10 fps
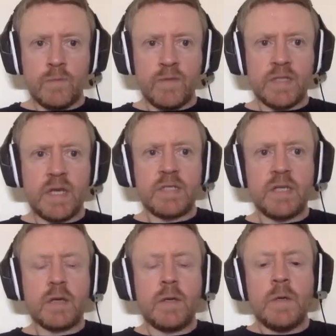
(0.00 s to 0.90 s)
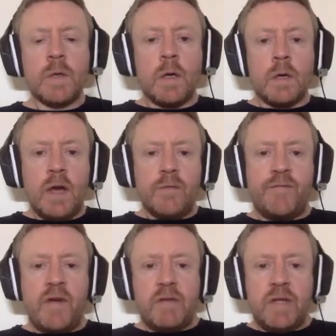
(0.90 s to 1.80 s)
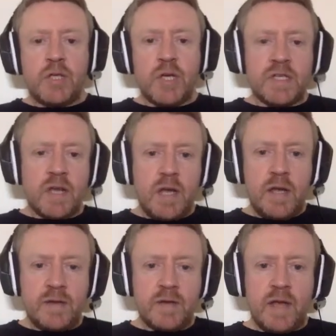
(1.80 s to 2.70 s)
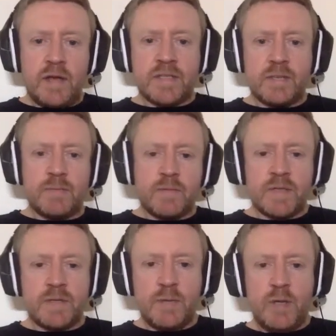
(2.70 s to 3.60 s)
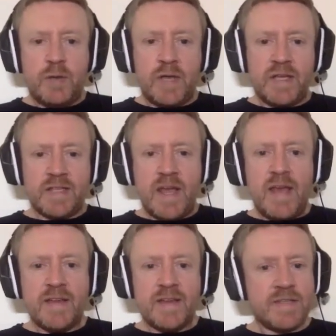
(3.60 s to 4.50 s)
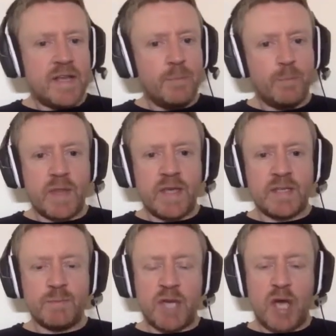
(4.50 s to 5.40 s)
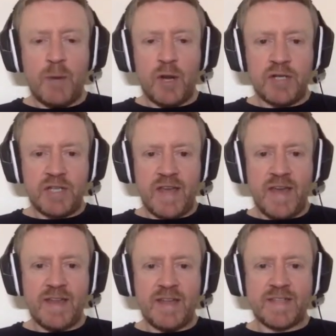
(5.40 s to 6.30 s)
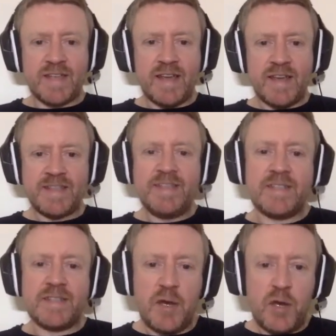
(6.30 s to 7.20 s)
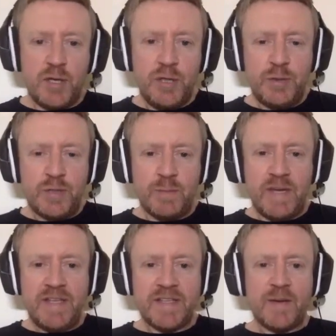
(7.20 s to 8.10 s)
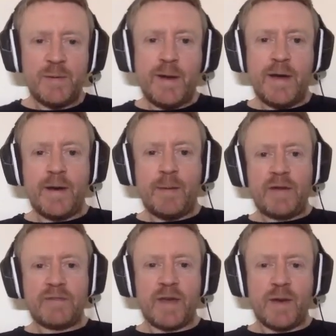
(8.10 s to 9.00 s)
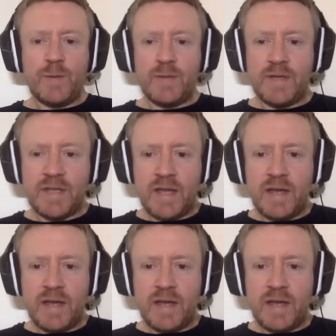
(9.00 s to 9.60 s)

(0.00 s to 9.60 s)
Fantastic. Very interesting. I learnt some new things there. There's some terminology there that is new to me, so I might have to go and